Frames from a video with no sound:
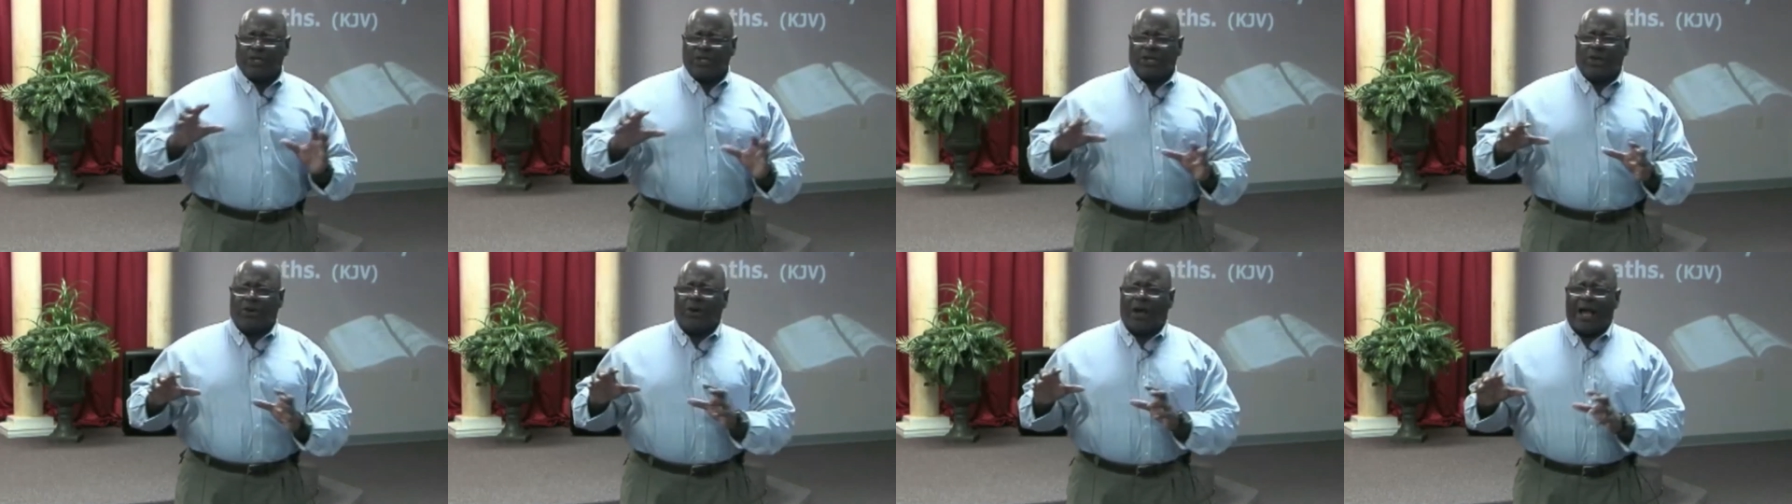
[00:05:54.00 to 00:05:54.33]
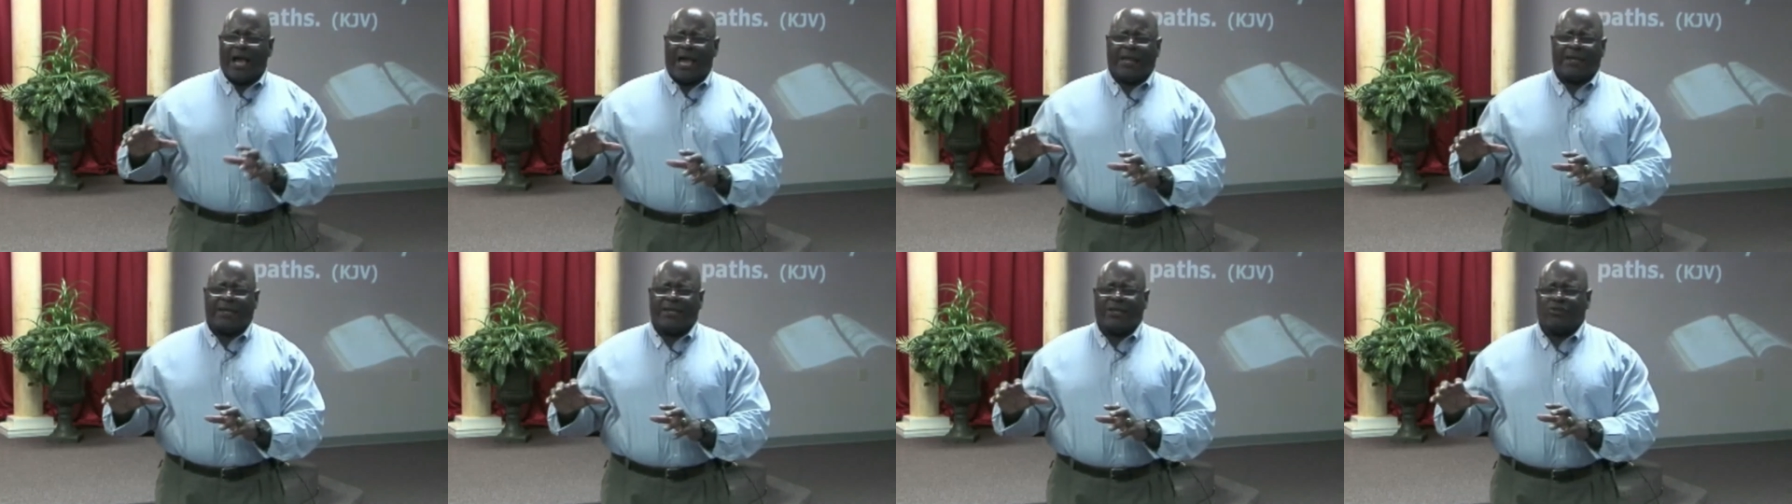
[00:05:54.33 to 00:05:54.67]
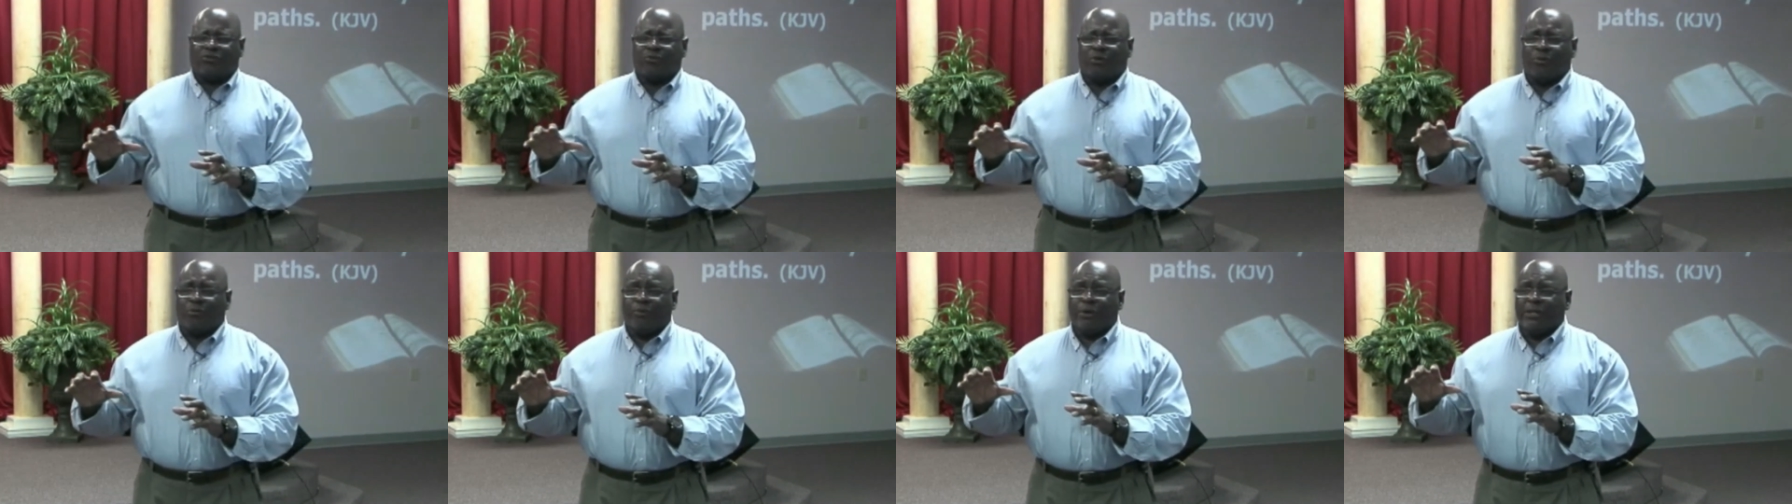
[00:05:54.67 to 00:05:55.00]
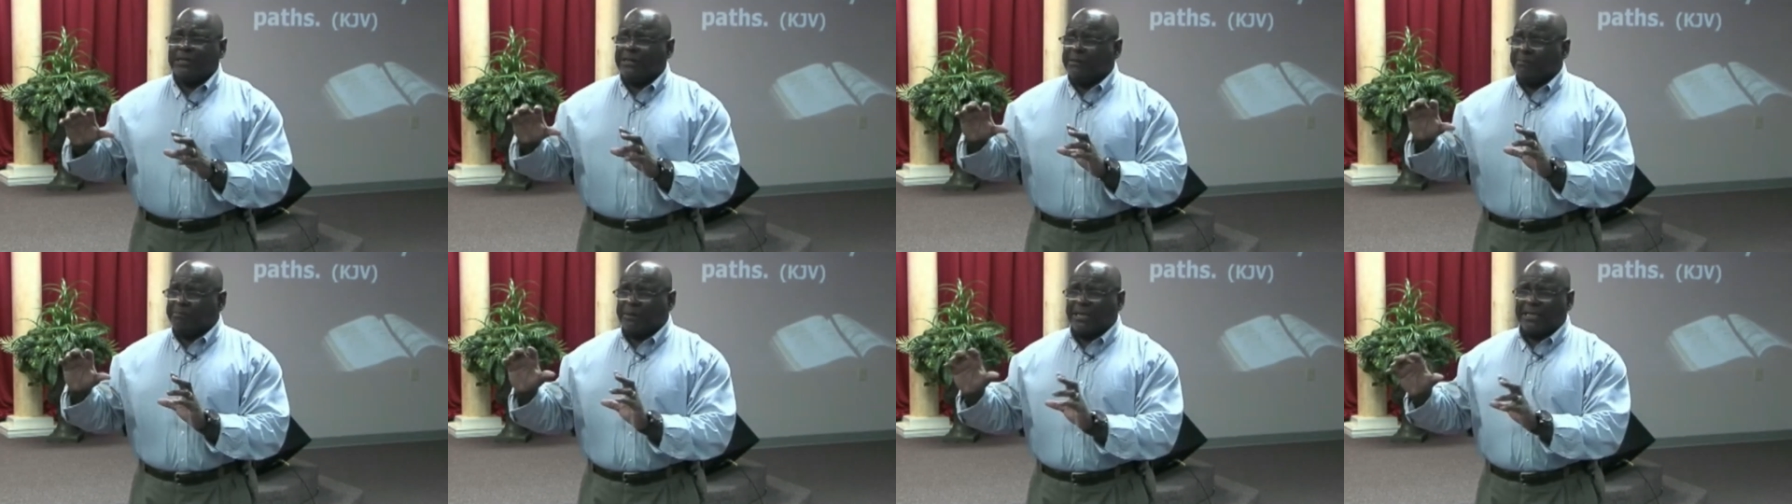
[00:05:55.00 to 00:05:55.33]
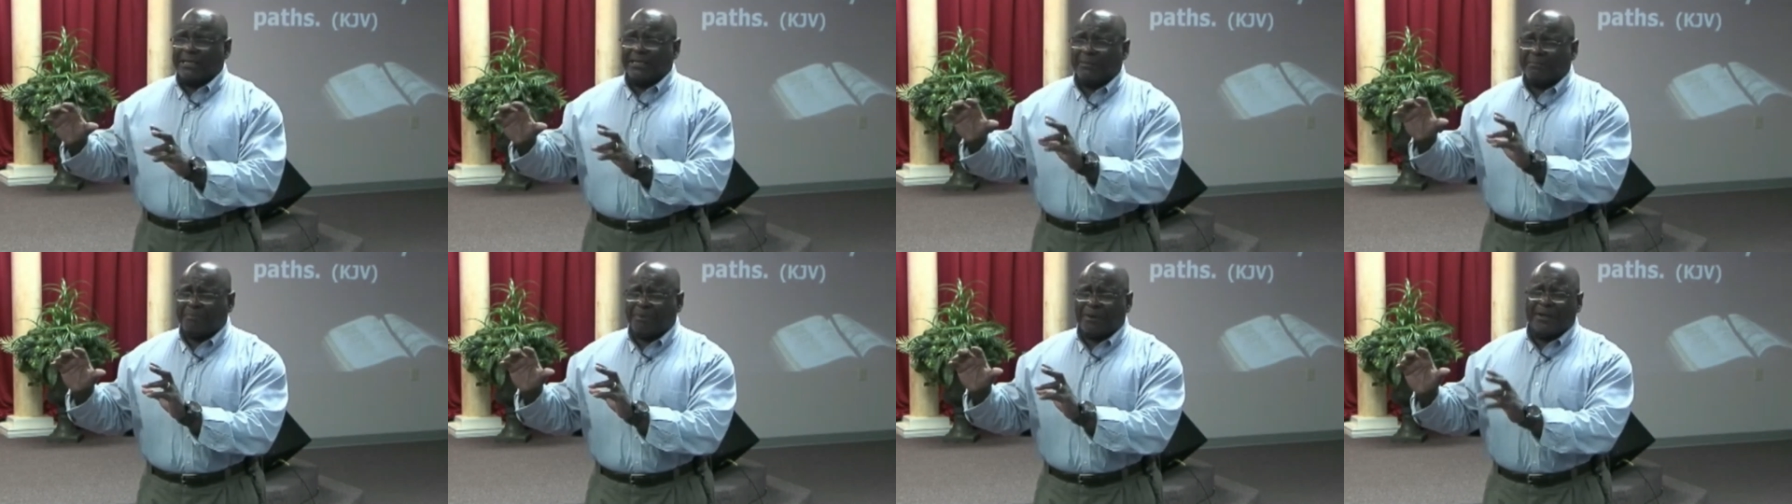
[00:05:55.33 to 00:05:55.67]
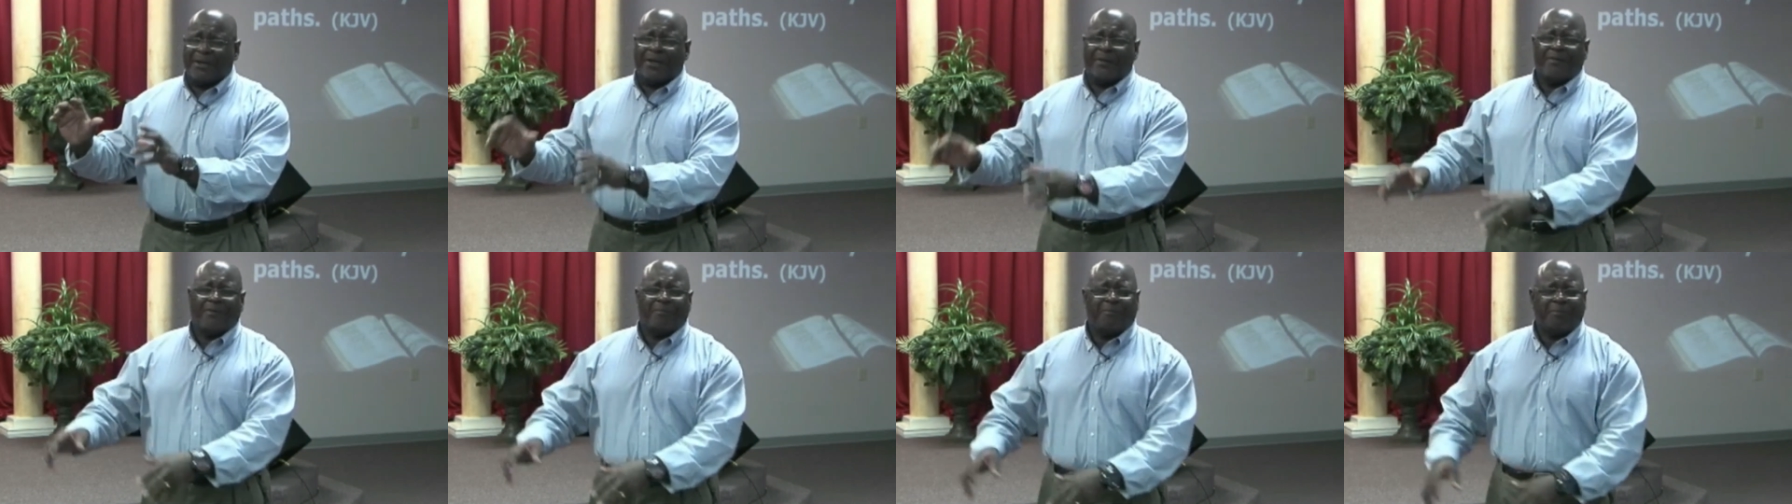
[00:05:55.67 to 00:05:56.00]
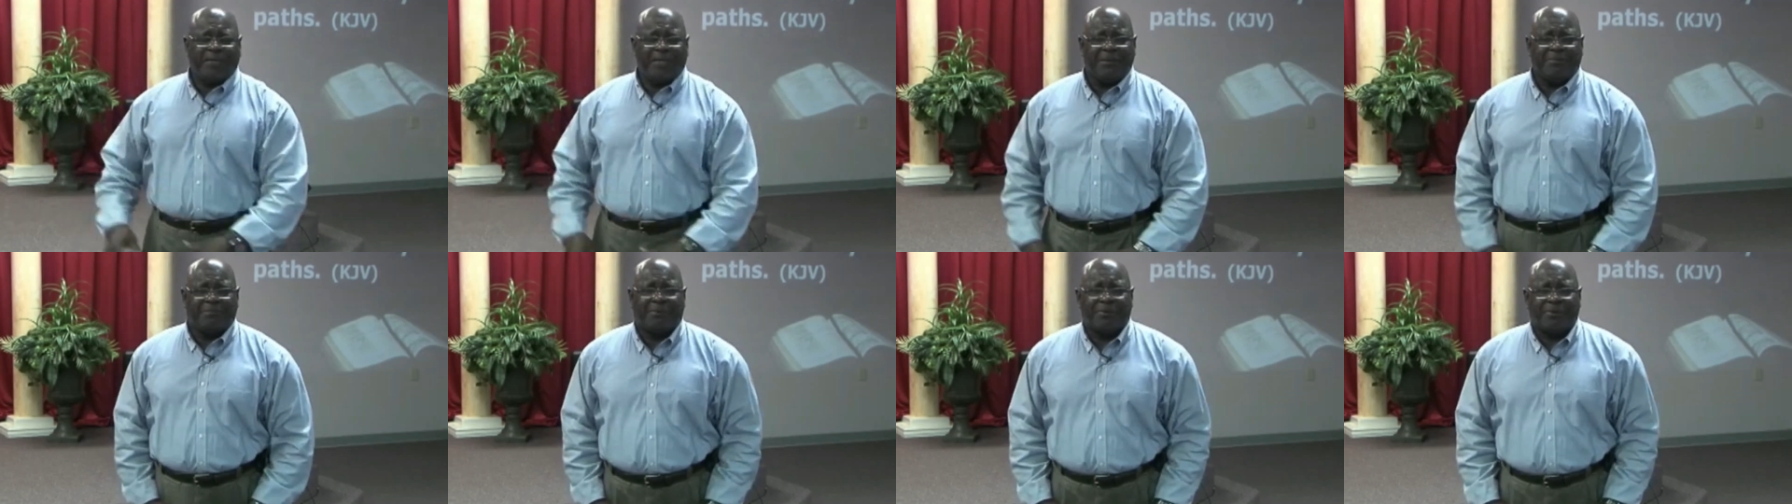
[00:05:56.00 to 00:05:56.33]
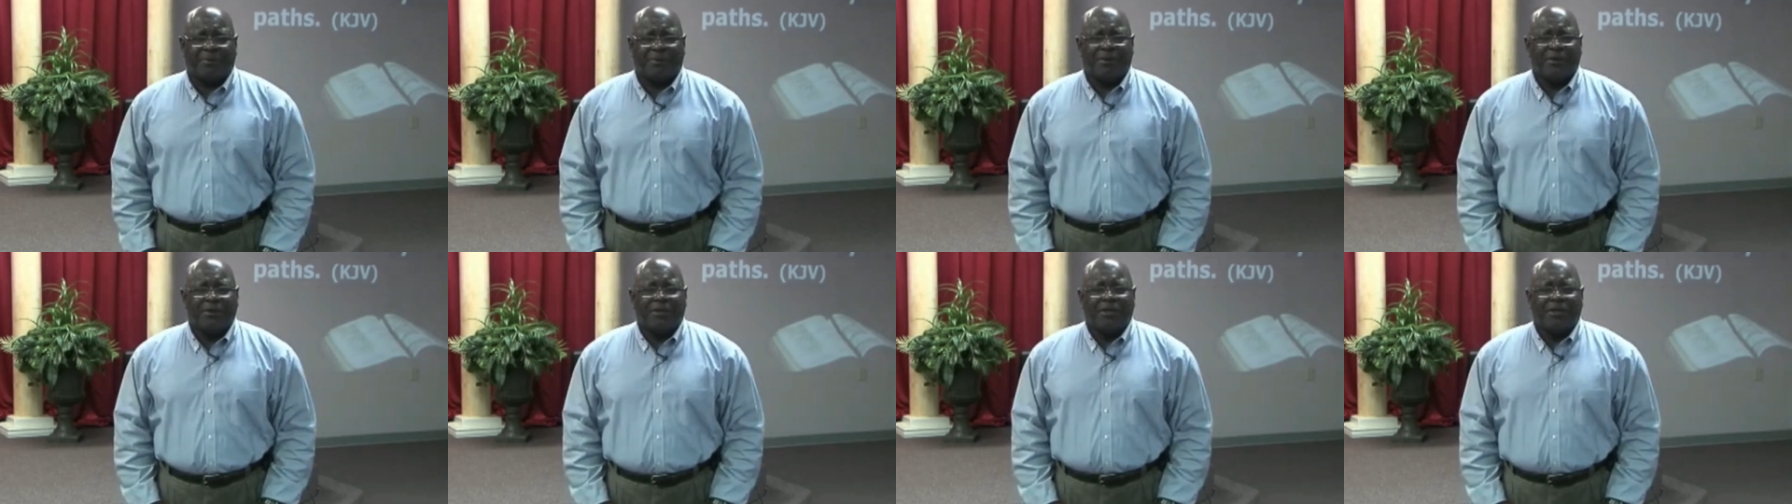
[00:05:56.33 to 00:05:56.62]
know how it is when we depend upon other people